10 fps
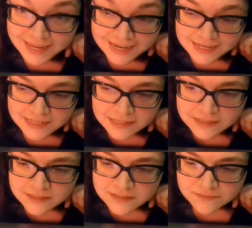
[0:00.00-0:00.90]

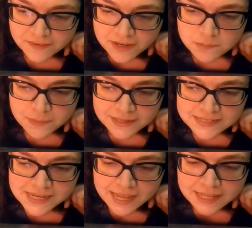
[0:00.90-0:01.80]
80 divided by
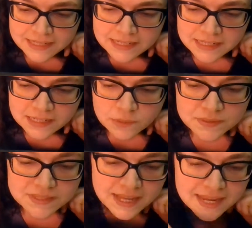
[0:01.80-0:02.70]
10
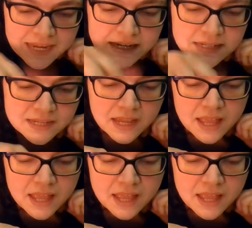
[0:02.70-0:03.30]
equals 8.